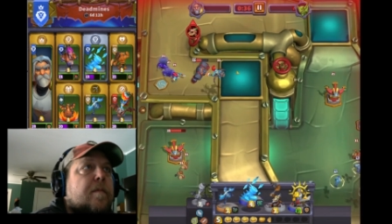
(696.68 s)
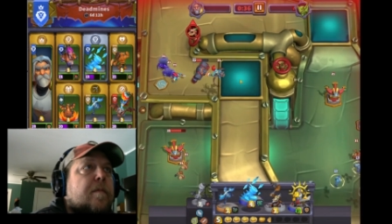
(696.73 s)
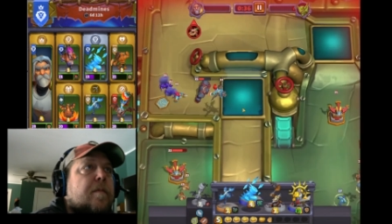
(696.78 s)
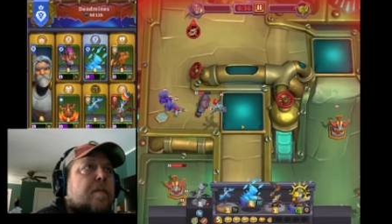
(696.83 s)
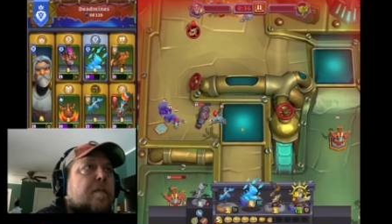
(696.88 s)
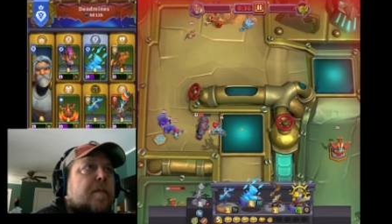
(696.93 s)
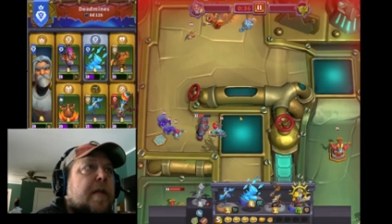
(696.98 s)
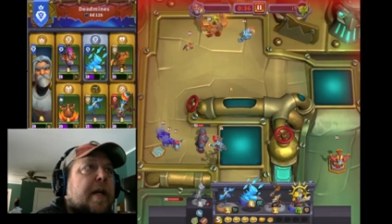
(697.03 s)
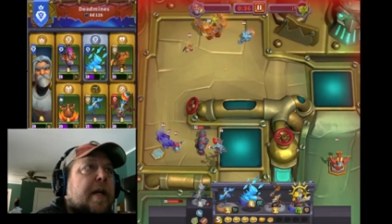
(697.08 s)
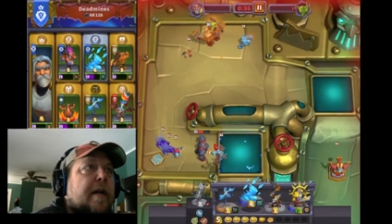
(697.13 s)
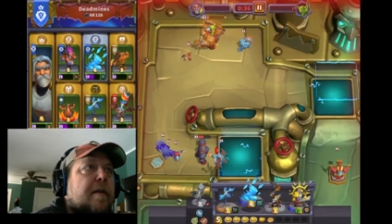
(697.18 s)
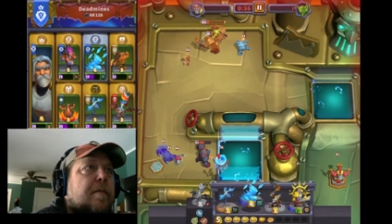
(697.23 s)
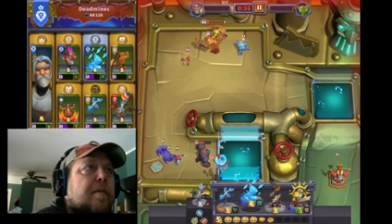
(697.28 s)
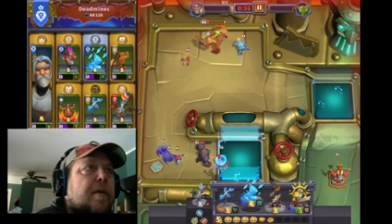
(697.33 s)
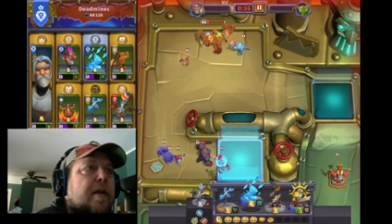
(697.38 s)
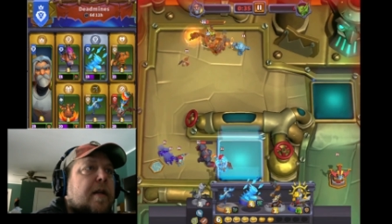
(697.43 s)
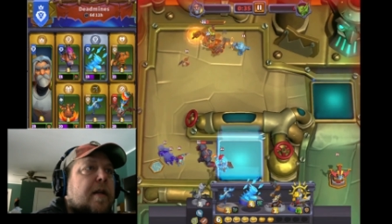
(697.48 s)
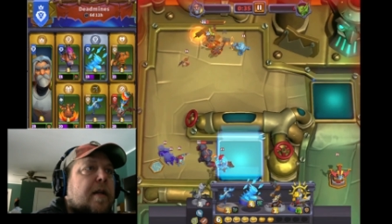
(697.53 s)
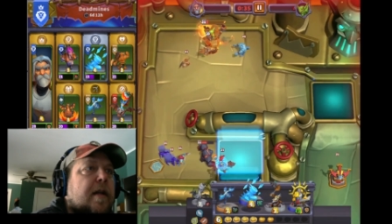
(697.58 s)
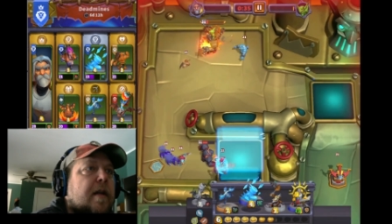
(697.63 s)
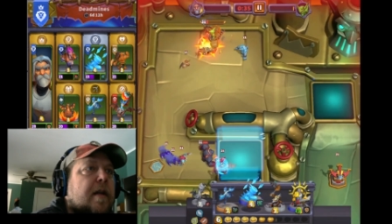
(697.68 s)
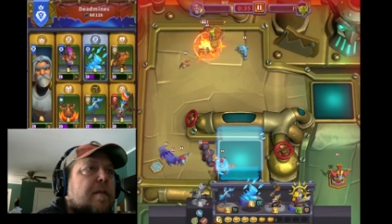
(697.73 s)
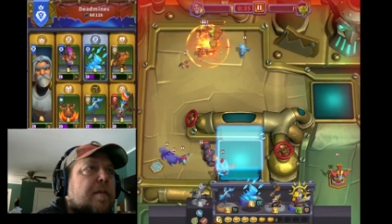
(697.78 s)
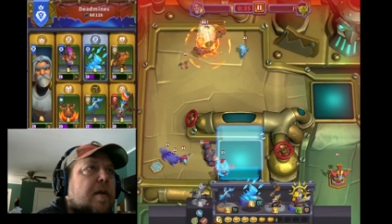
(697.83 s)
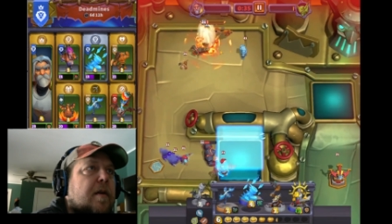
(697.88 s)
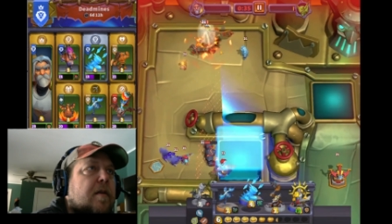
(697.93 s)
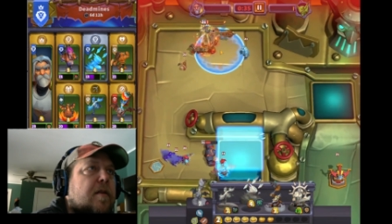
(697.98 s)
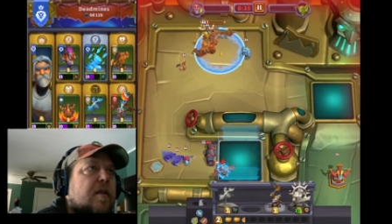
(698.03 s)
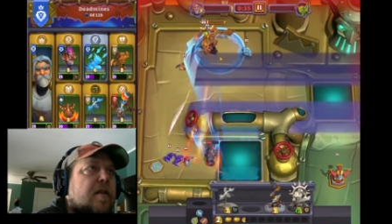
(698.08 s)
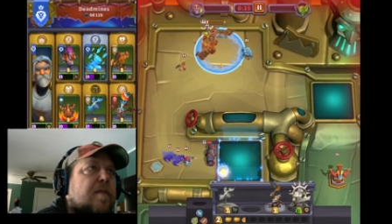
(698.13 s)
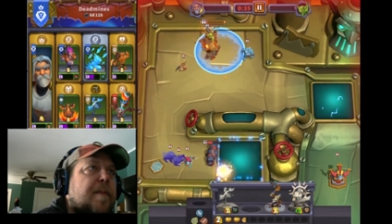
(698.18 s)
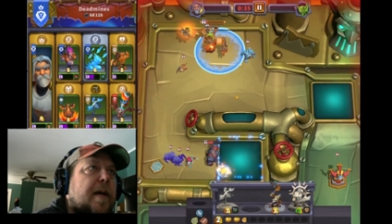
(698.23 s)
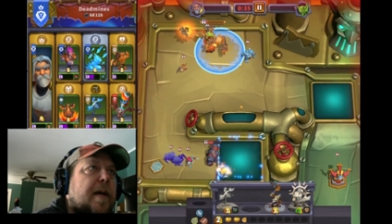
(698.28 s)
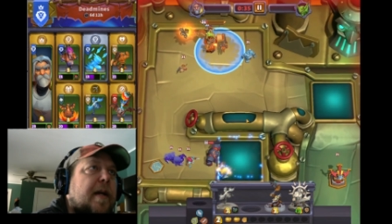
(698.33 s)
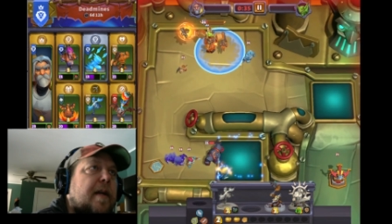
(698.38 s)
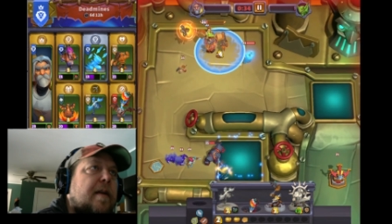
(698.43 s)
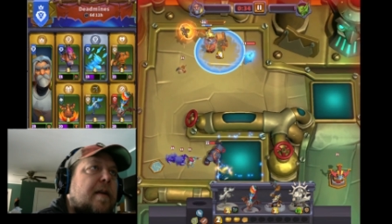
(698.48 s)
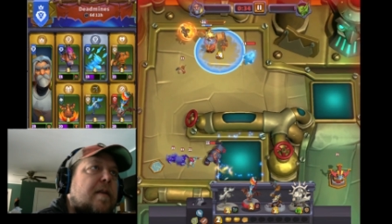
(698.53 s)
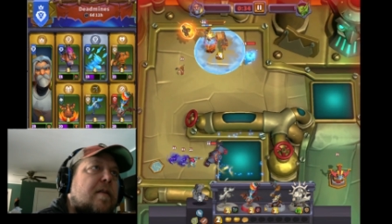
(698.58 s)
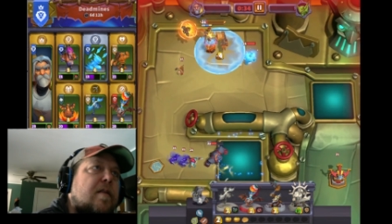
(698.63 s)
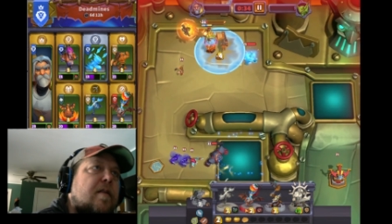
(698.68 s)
Yeah, we're gonna get them though. Just by